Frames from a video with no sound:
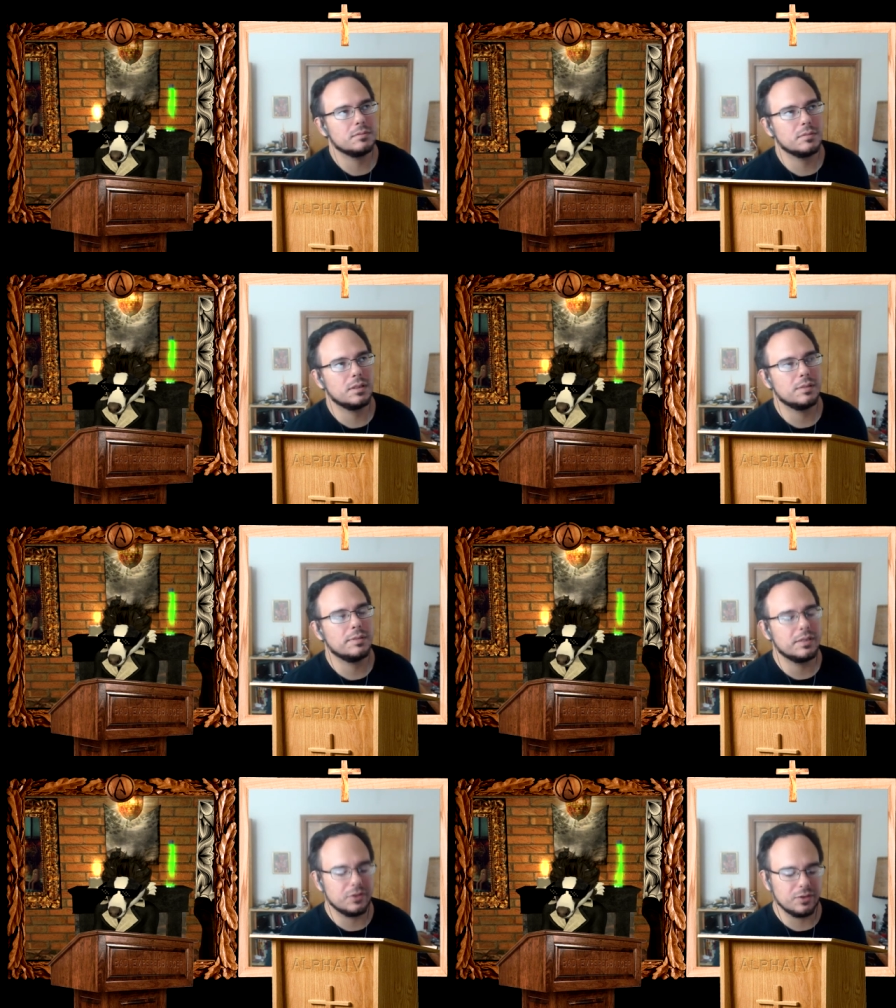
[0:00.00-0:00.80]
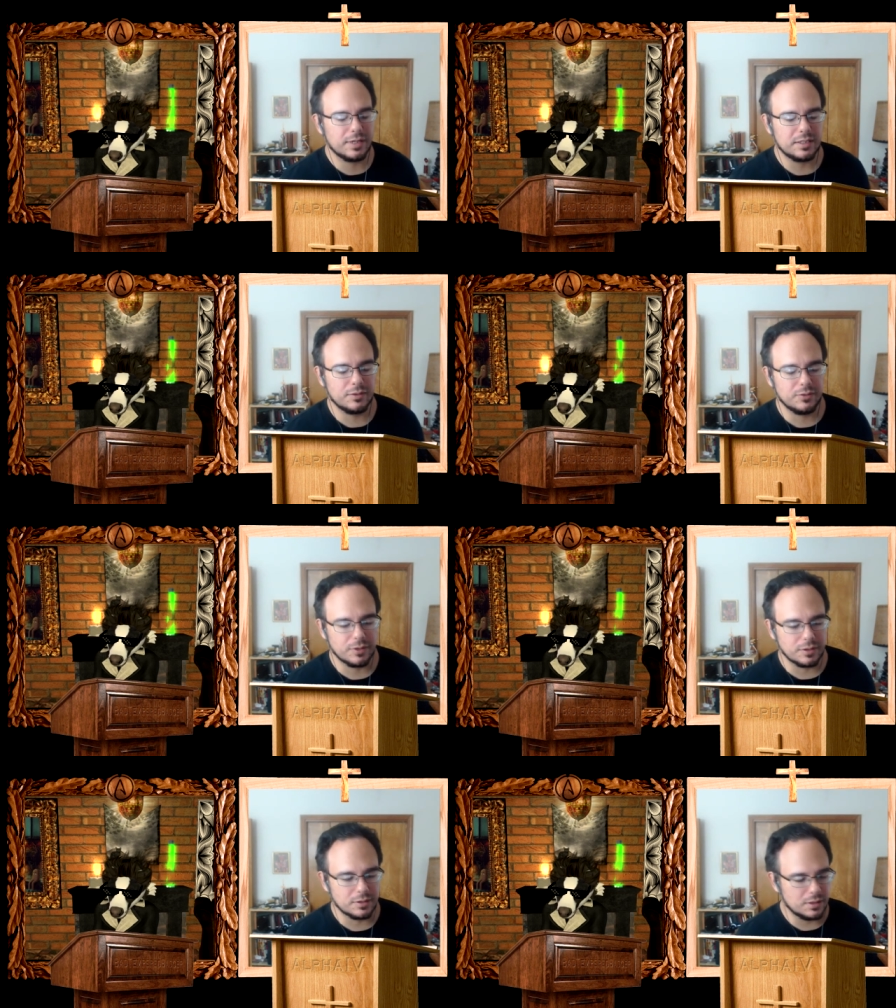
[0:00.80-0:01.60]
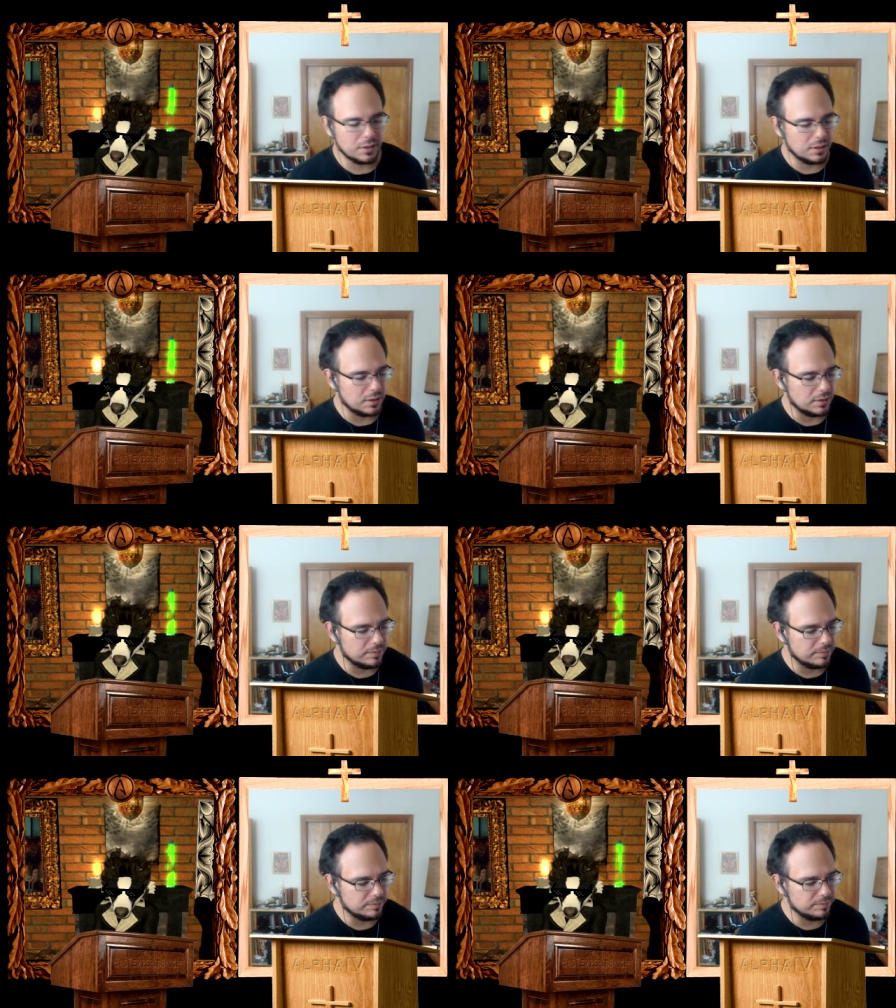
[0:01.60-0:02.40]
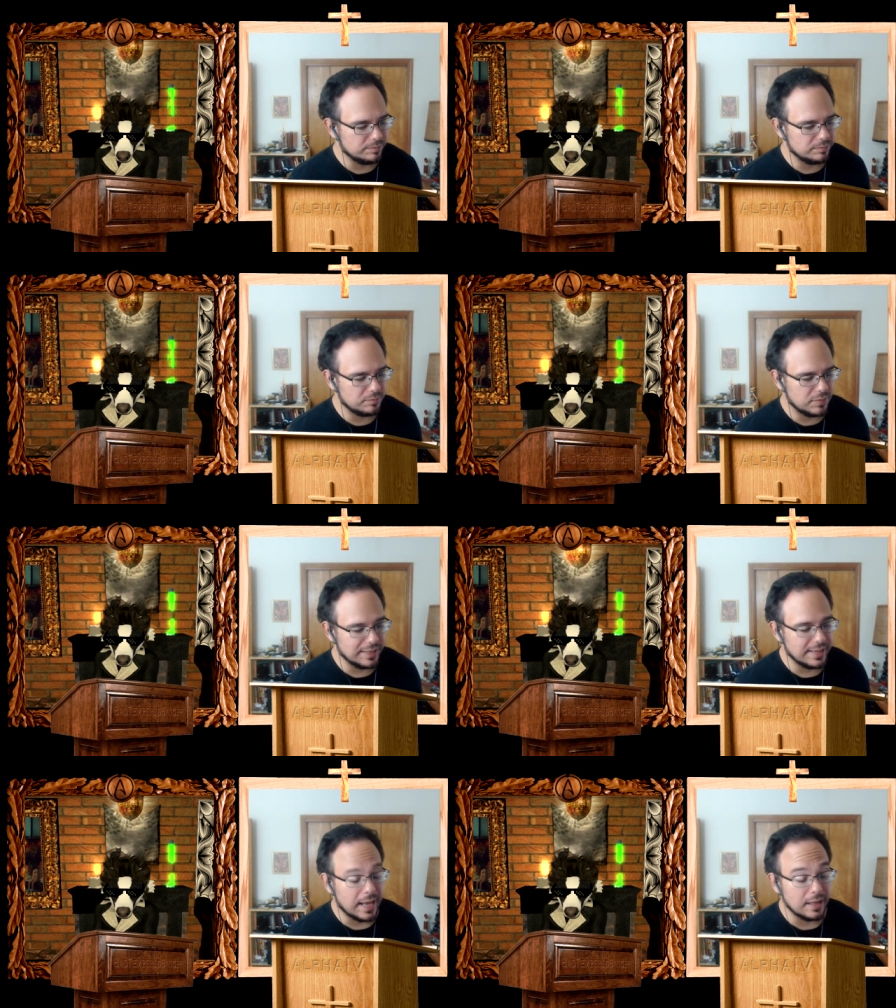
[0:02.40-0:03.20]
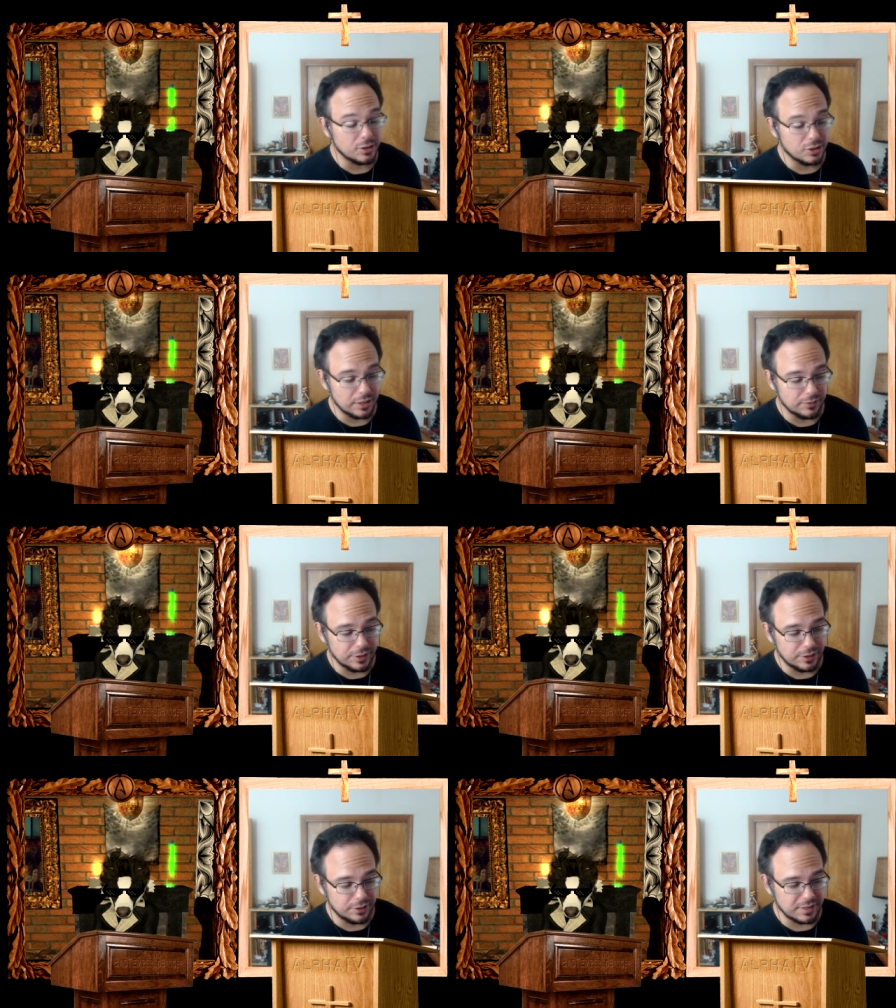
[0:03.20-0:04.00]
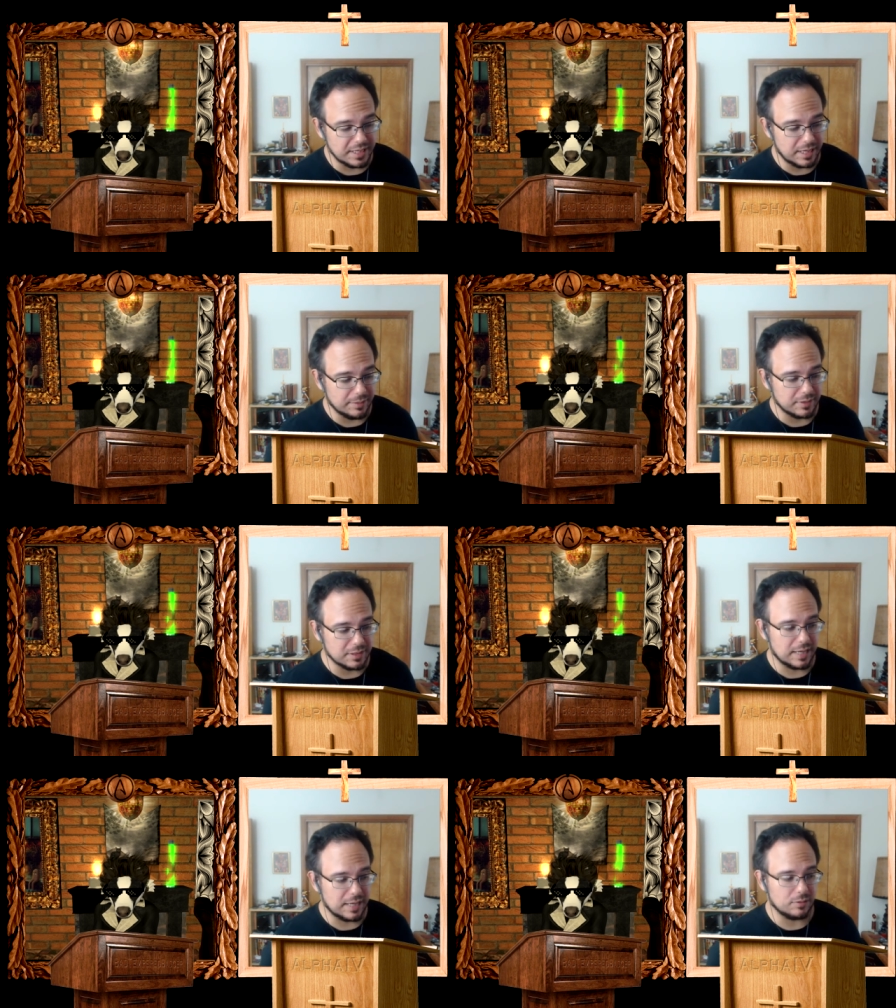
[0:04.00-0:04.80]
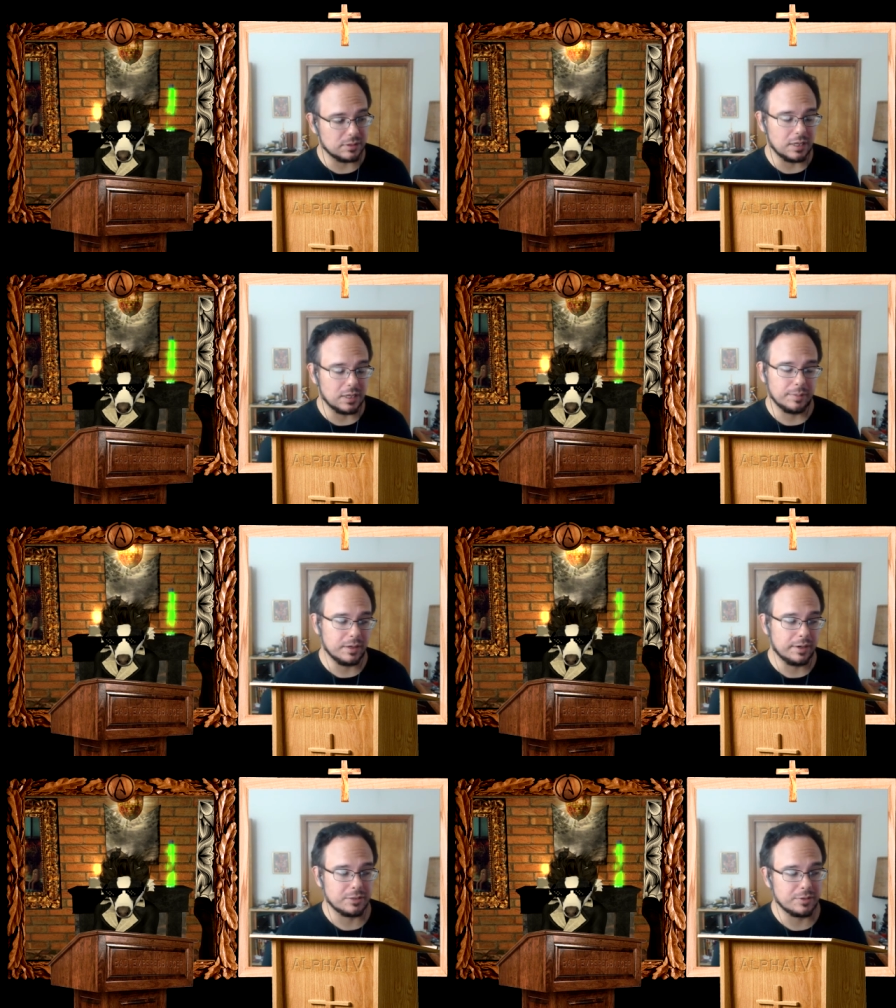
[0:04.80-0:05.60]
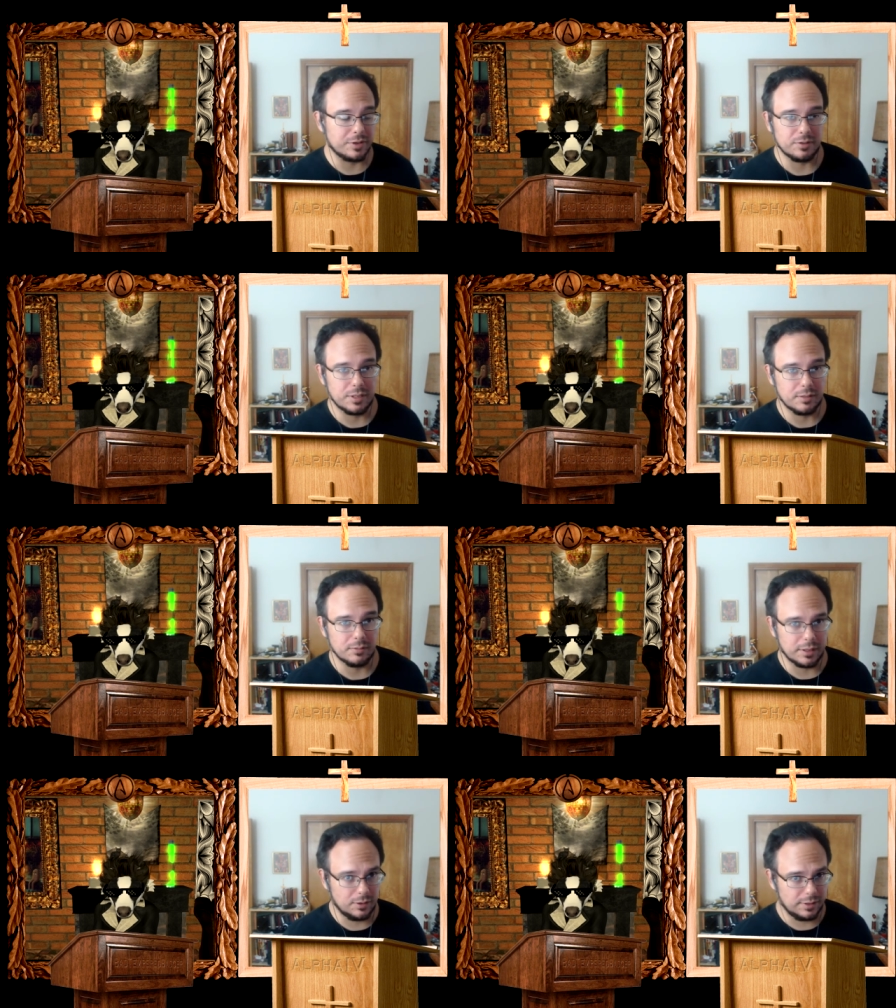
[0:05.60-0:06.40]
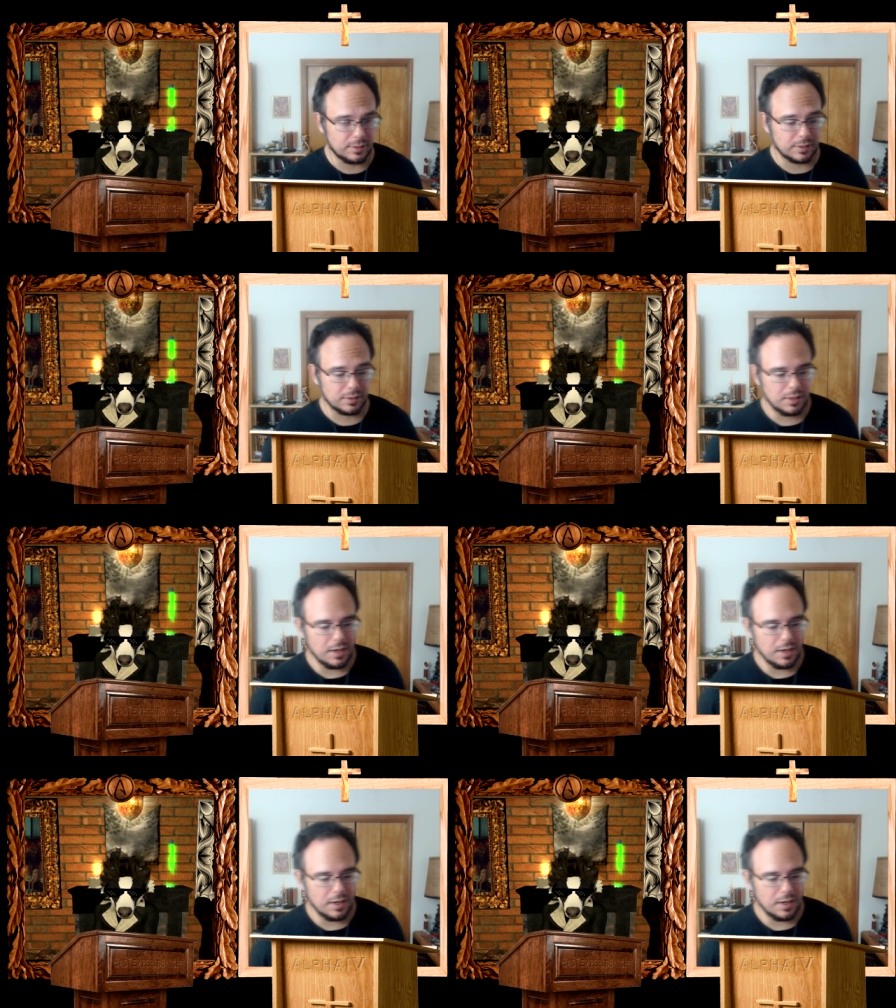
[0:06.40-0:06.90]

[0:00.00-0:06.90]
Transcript: Let me give you a different analogy for you to examine, because that one, I'll be honest with you, didn't really go anywhere.